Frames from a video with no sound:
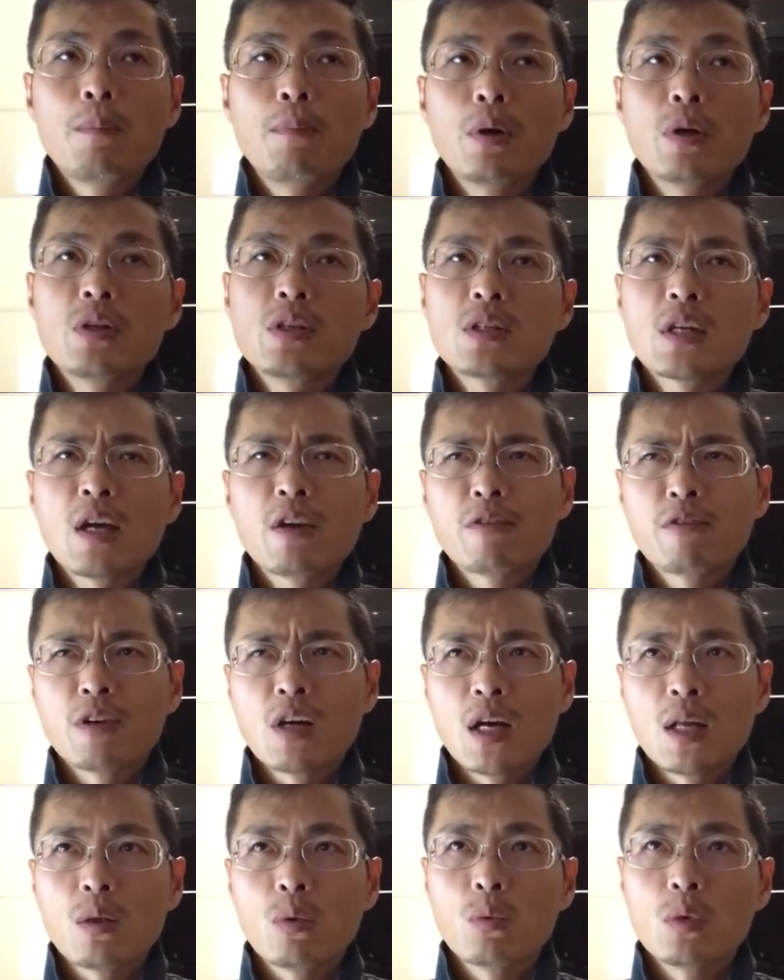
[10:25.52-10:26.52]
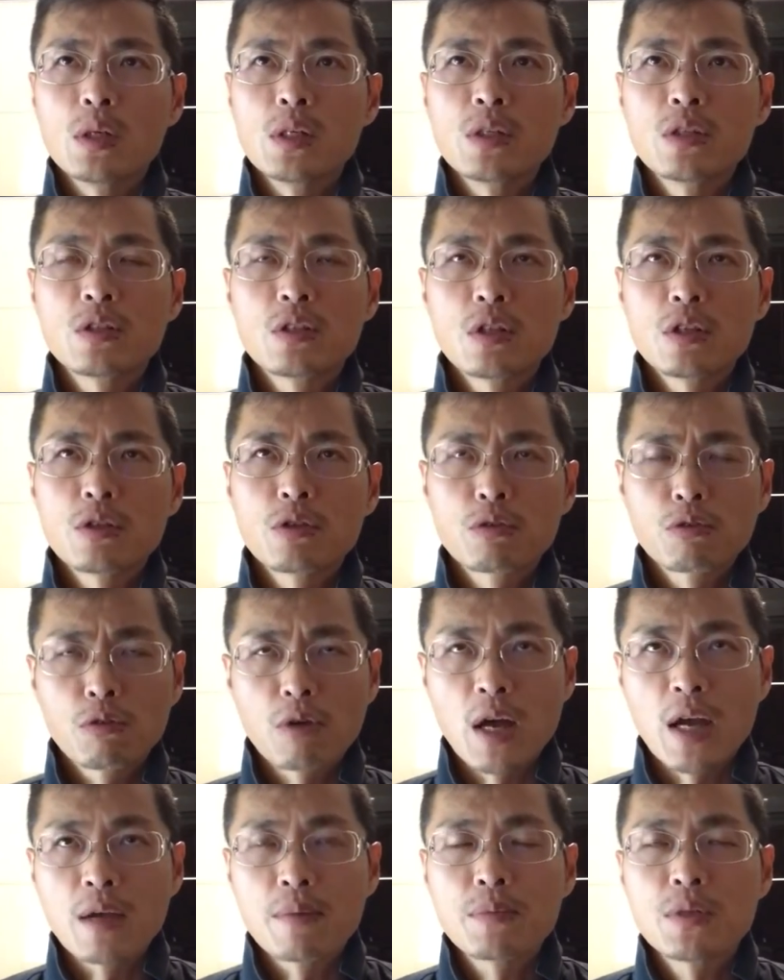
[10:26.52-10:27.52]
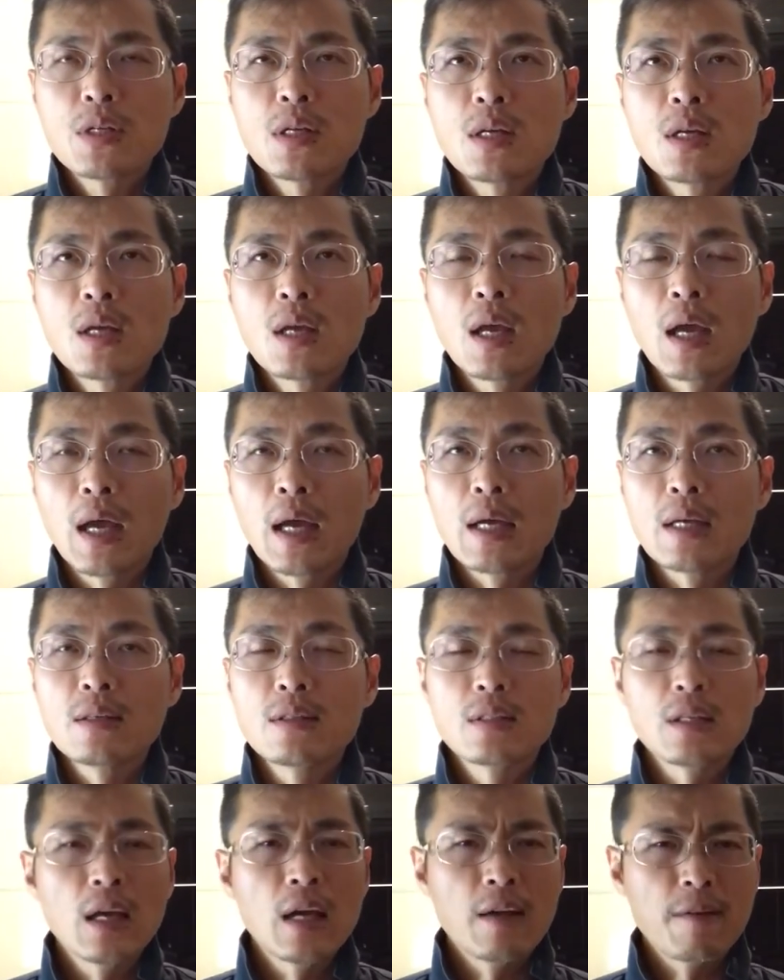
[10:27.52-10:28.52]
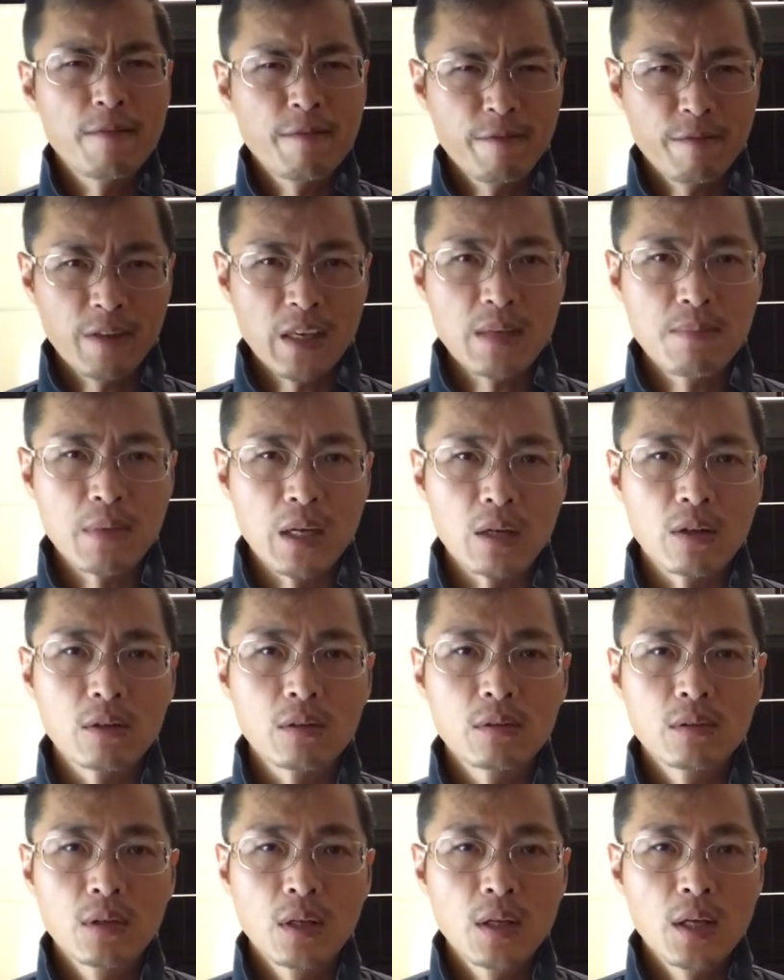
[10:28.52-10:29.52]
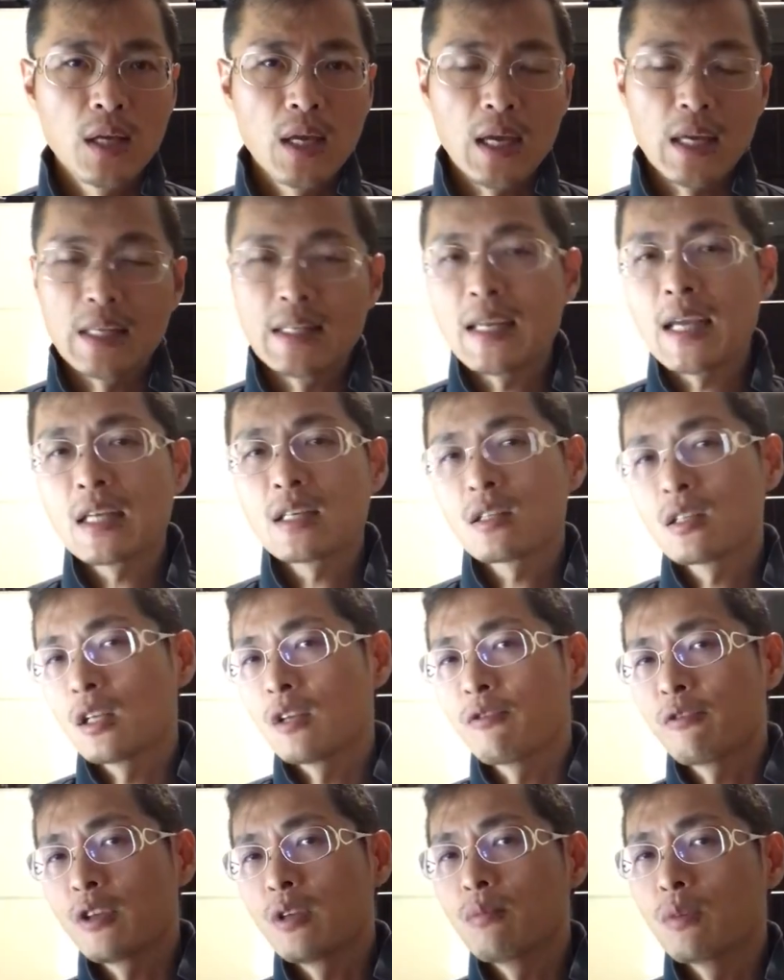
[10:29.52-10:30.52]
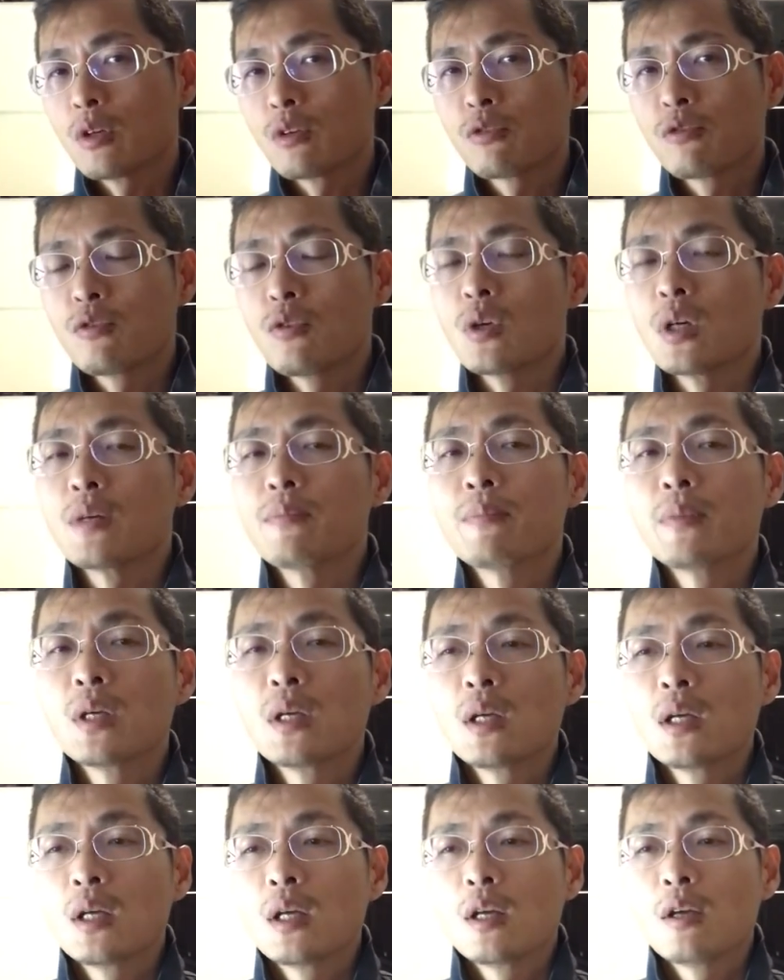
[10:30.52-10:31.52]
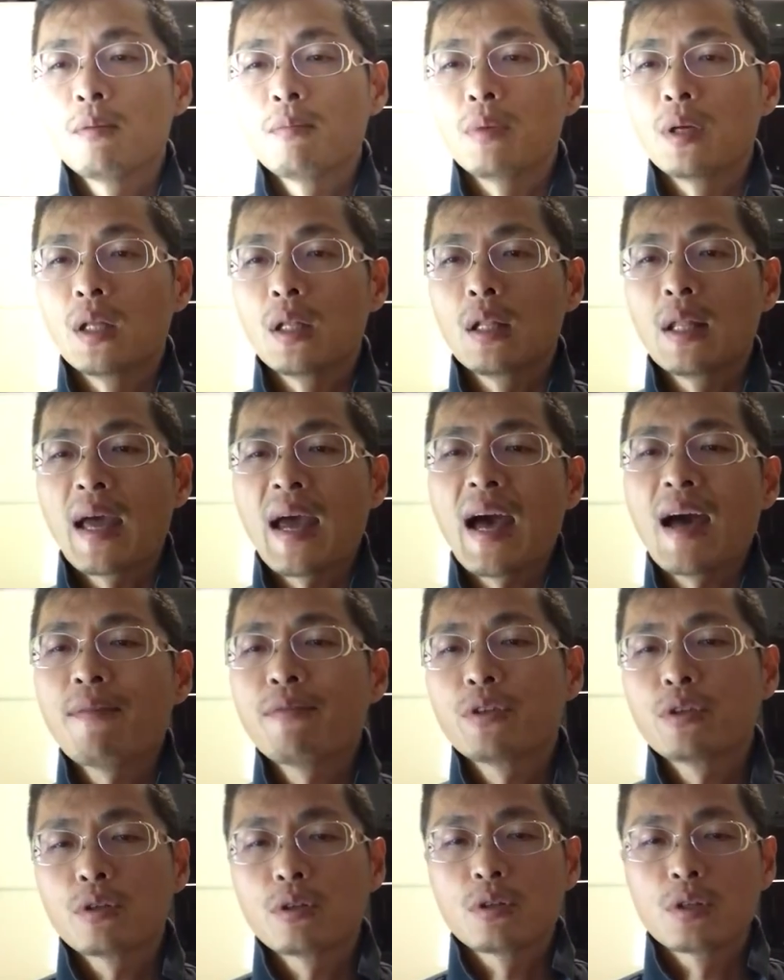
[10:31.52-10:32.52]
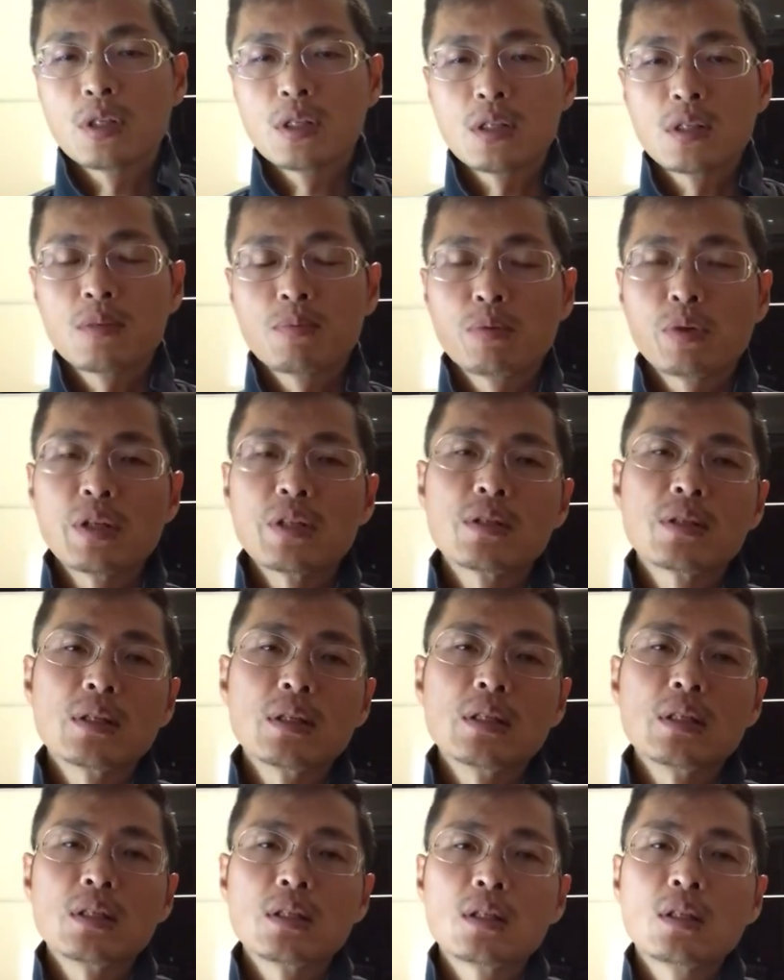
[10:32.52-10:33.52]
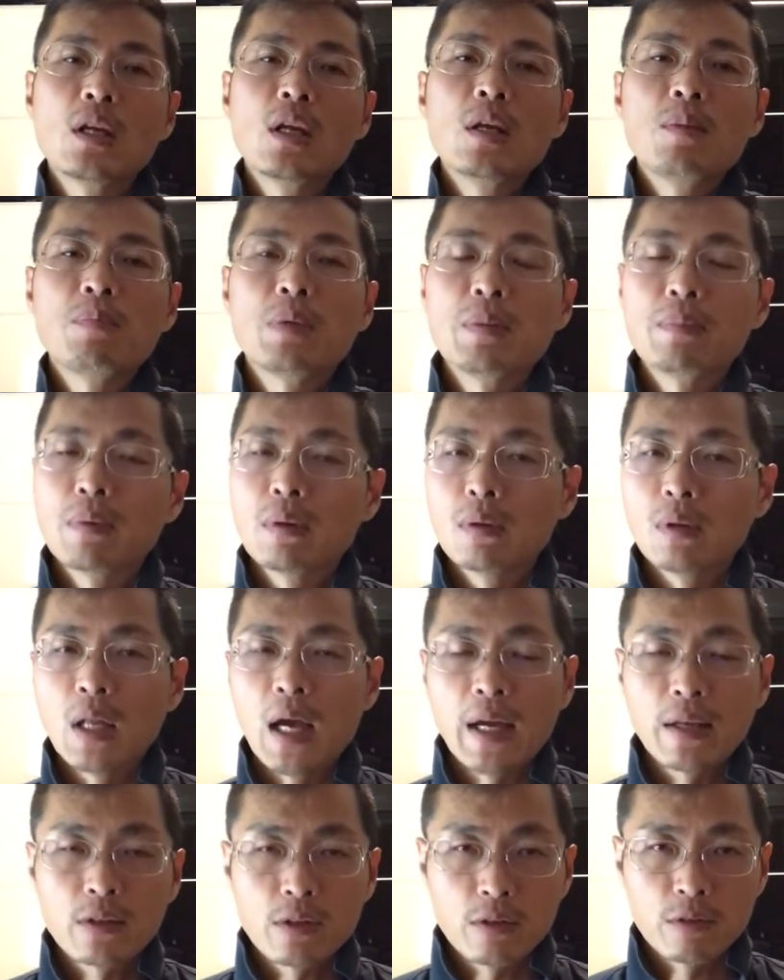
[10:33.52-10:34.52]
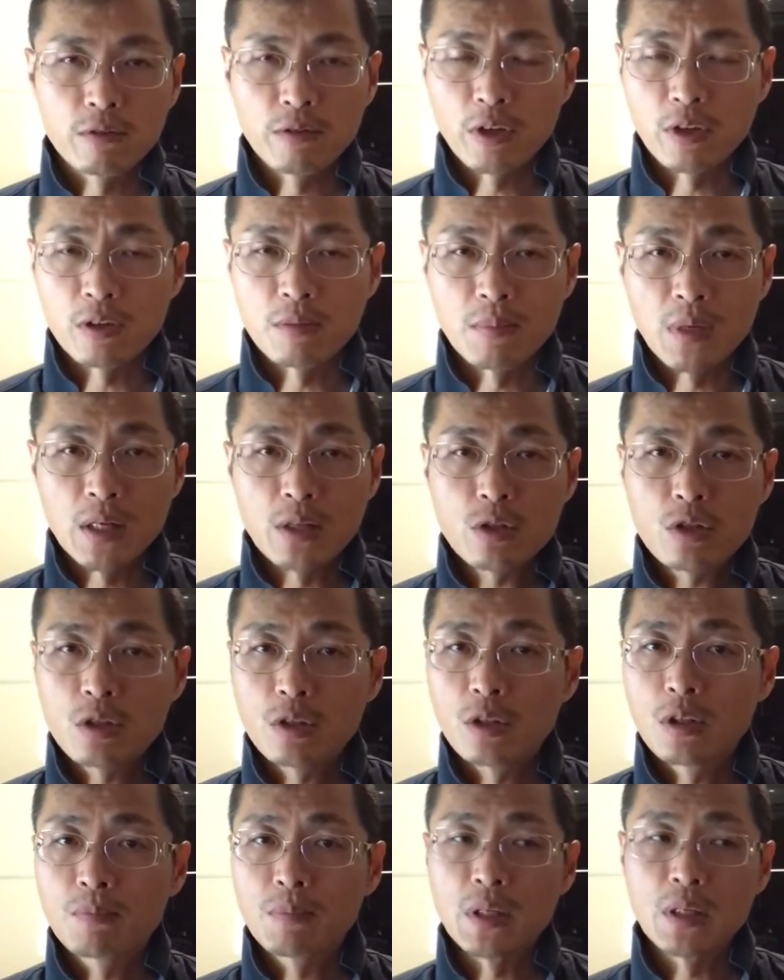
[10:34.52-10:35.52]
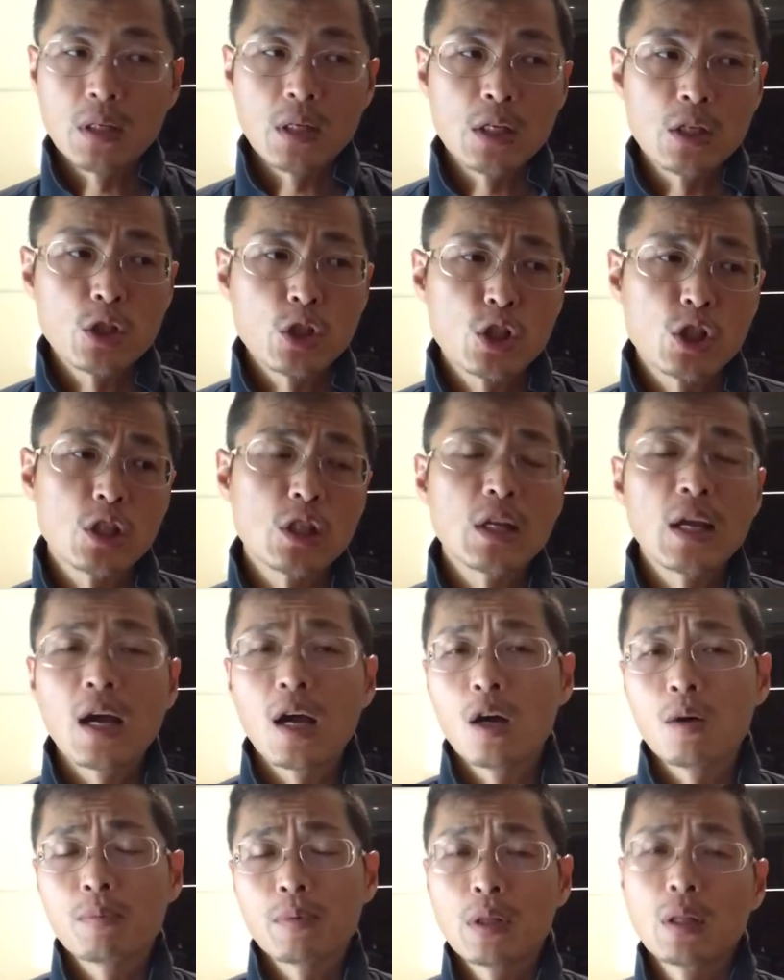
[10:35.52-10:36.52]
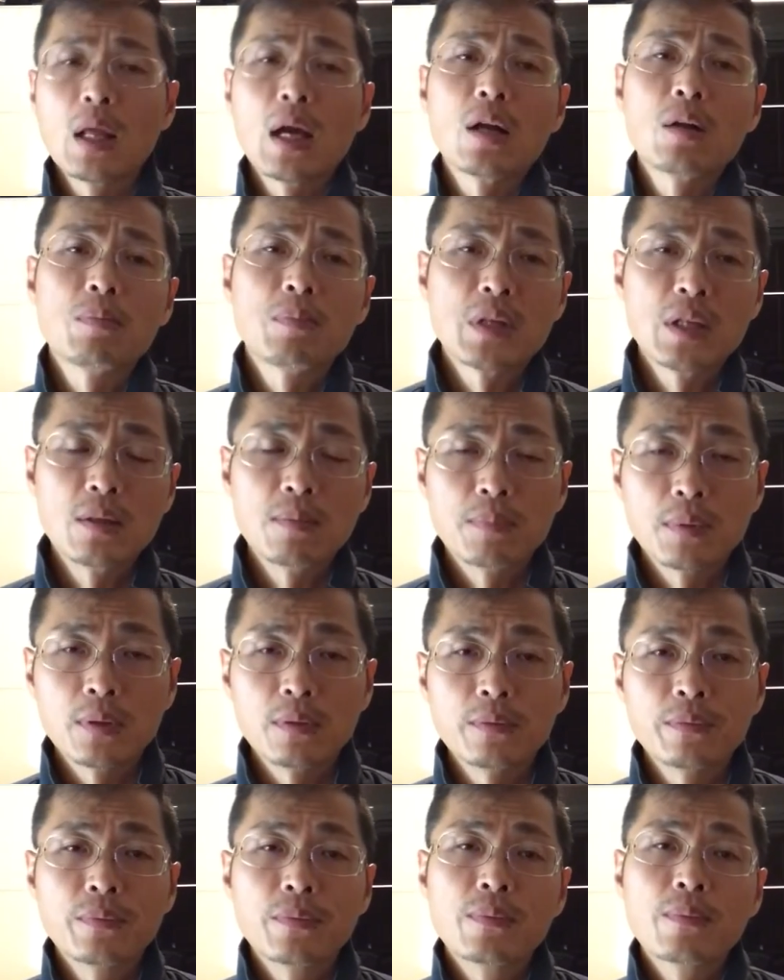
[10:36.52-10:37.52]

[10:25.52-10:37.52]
Bodhisattva was described as a female. It takes a female form, but after this princess, people liked her very much because she helped a lot of people.